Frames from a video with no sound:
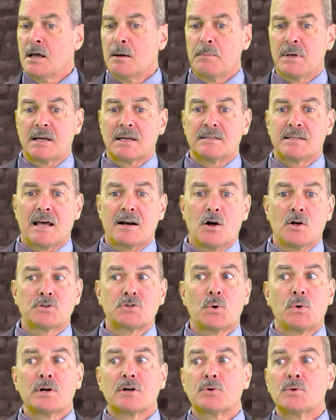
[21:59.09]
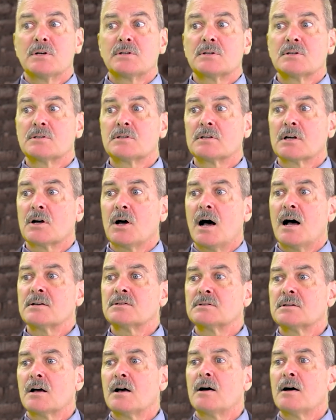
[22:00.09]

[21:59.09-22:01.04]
because that also increases the cost